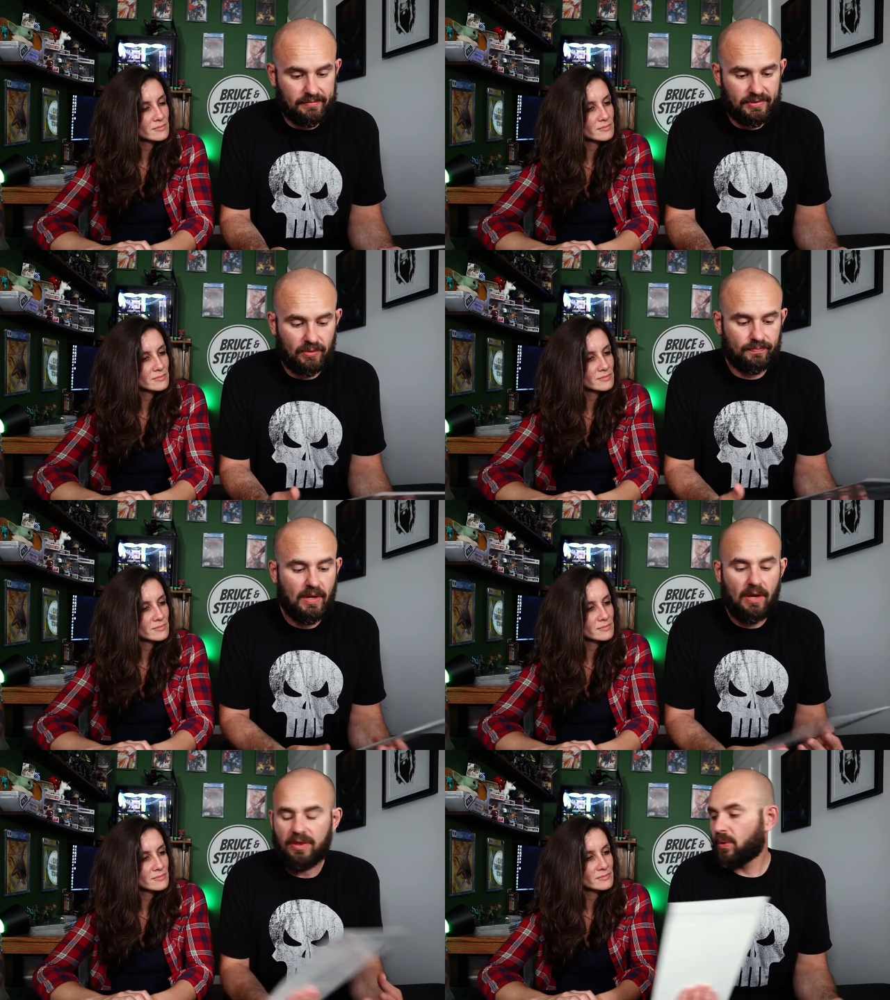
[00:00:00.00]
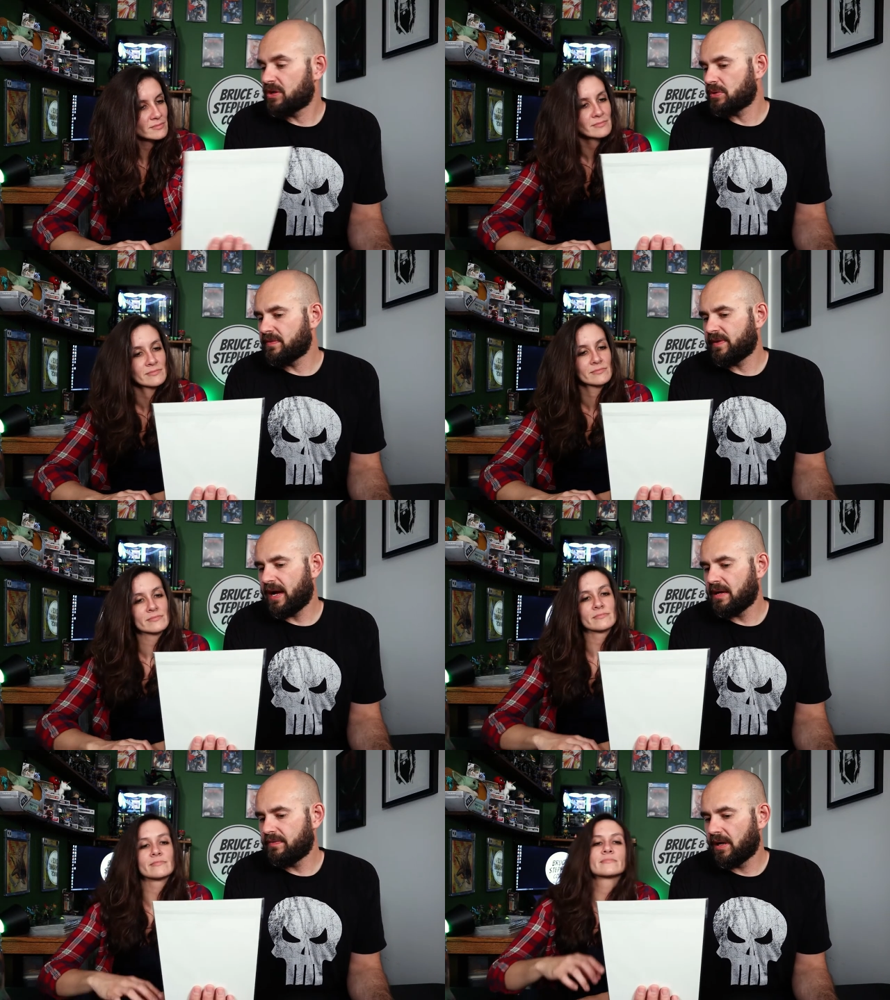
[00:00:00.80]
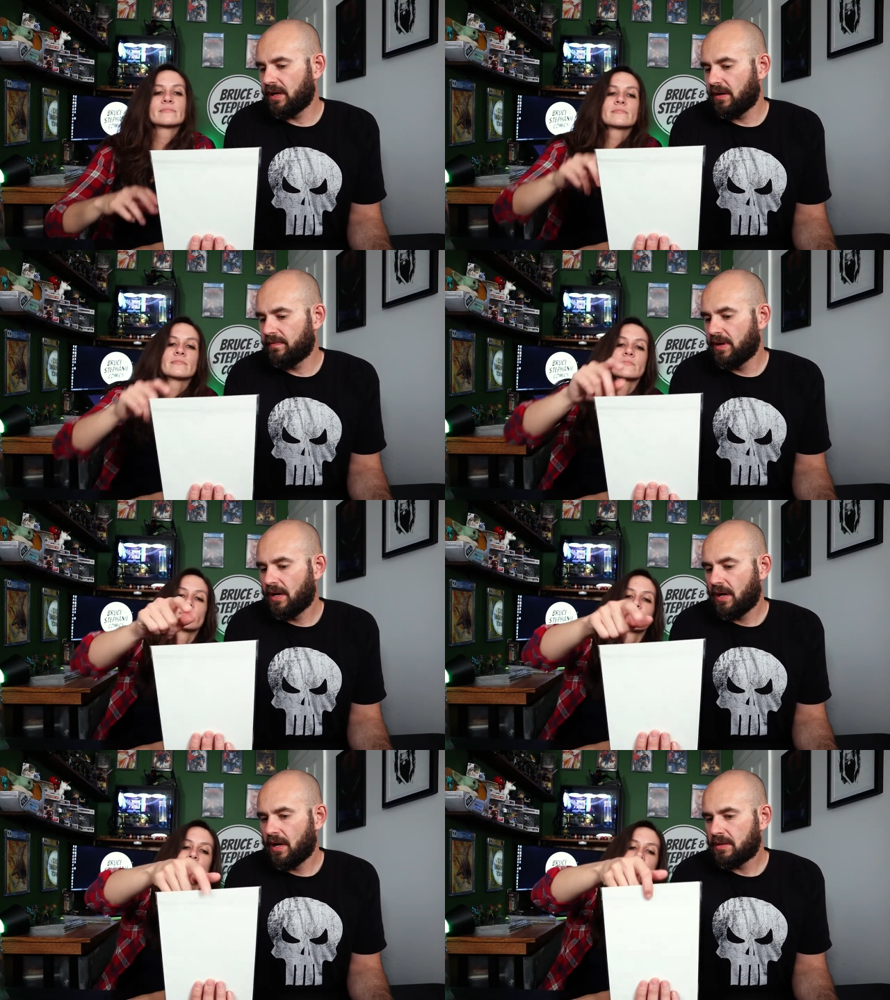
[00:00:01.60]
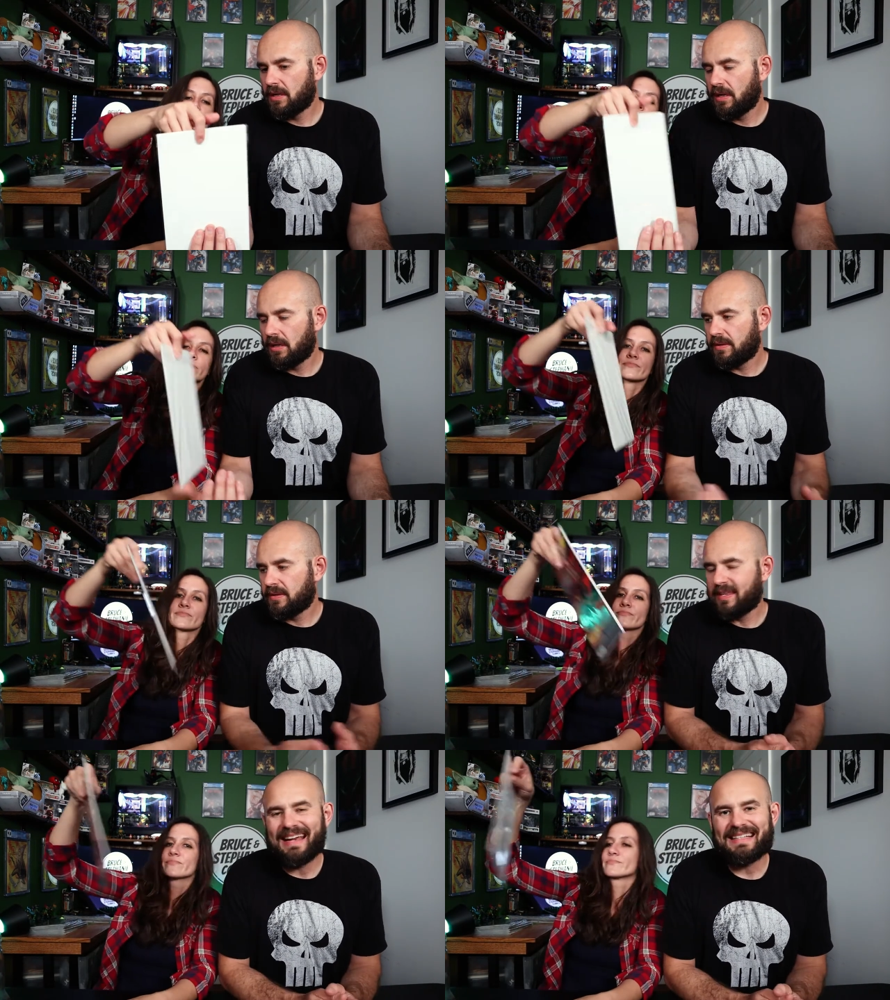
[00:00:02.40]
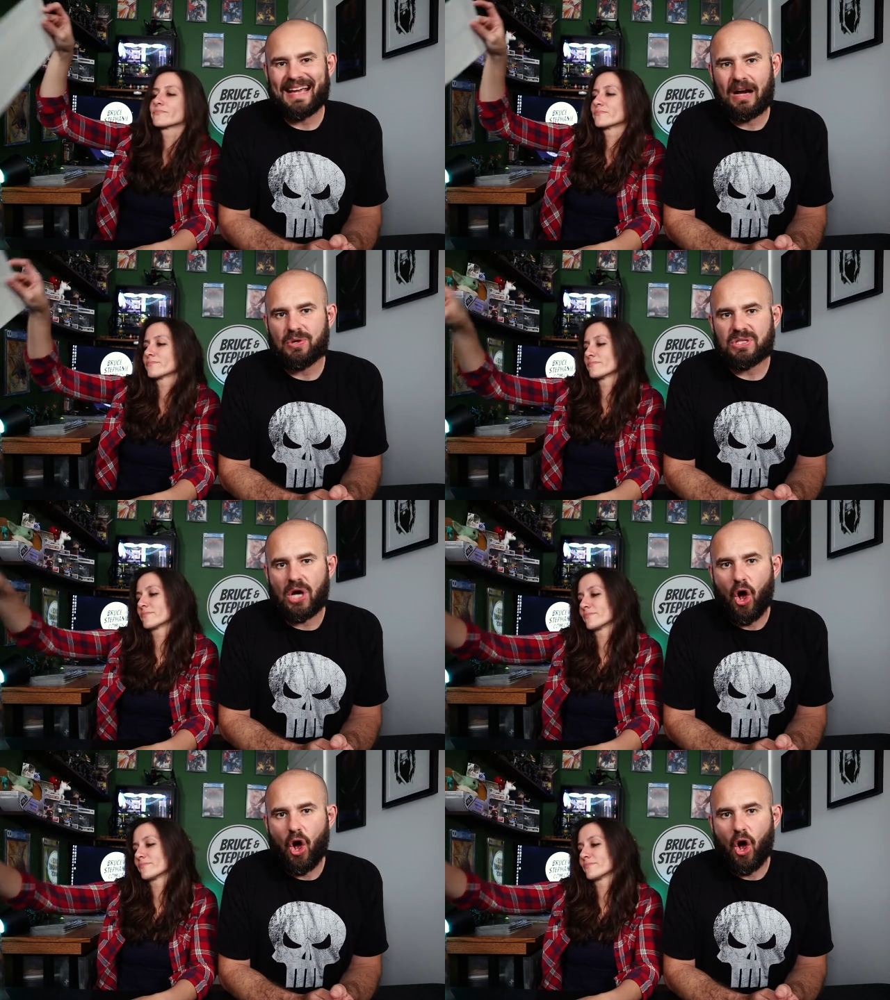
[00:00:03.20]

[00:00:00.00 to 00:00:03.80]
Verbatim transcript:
Speaker 1: So the one in twenty-five of The Nice House